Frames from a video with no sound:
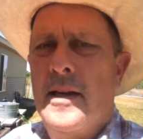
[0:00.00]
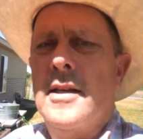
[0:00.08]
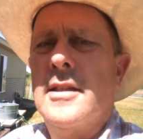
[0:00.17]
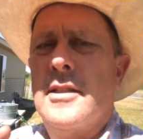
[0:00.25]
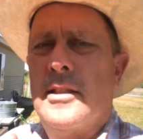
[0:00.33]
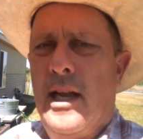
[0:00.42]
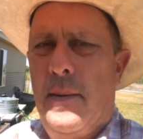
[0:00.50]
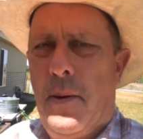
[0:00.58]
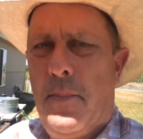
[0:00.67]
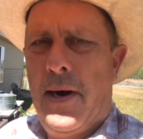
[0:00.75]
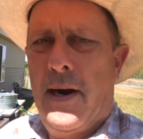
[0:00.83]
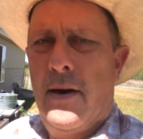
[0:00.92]
stay
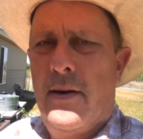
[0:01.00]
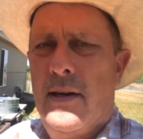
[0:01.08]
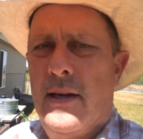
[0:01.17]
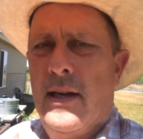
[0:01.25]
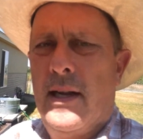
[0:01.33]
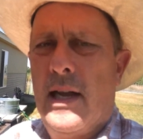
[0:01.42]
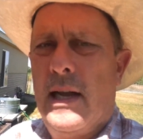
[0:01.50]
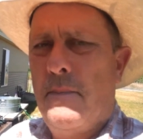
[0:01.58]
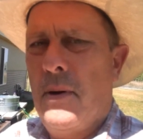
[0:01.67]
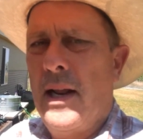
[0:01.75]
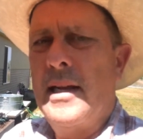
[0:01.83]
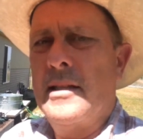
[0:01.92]
prepared, and
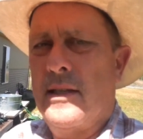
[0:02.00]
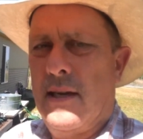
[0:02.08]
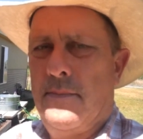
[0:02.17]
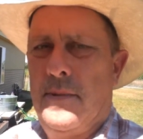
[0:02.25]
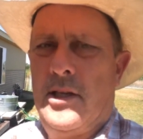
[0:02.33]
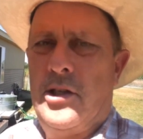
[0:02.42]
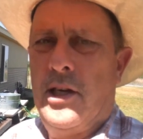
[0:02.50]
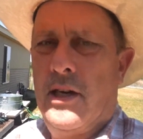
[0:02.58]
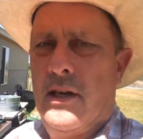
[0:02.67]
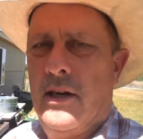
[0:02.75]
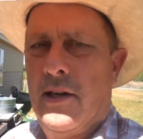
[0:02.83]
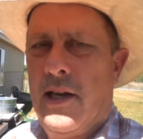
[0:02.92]
plant something this
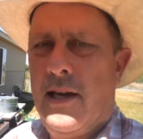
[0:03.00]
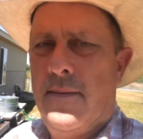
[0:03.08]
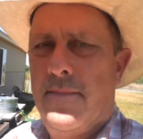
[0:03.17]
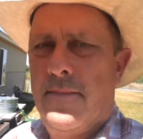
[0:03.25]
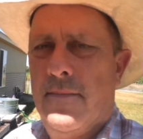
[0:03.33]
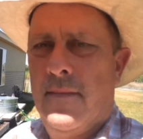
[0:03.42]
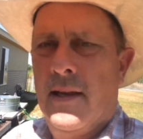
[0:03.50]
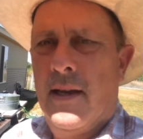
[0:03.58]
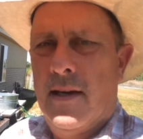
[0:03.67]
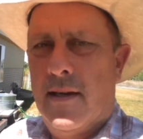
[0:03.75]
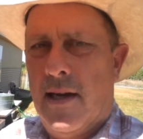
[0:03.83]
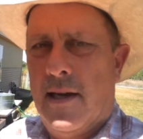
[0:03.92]
year, okay?
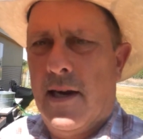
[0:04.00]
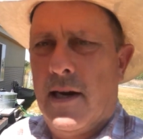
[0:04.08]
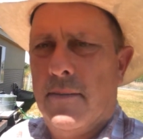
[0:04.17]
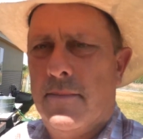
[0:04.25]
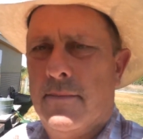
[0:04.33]
Take care.